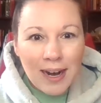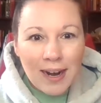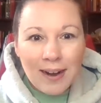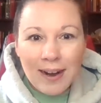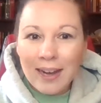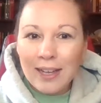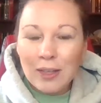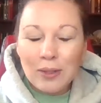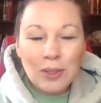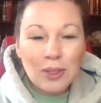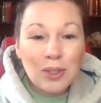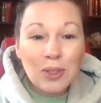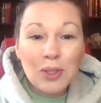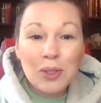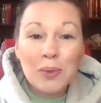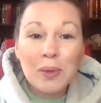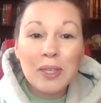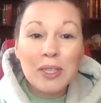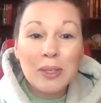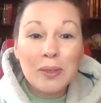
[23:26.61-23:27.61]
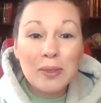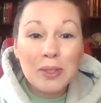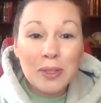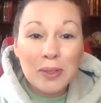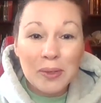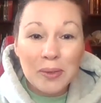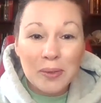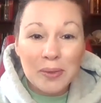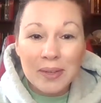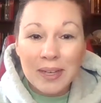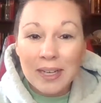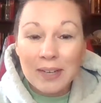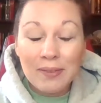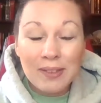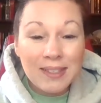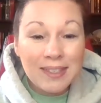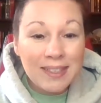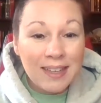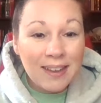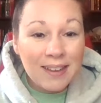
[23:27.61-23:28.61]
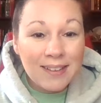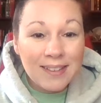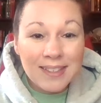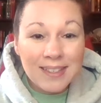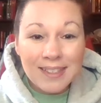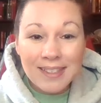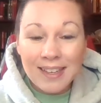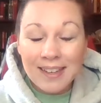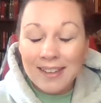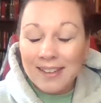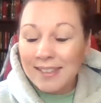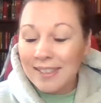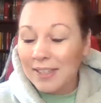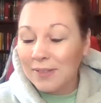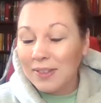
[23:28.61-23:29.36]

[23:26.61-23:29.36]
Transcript: All right. You just do what you do. And if it sales, it sales.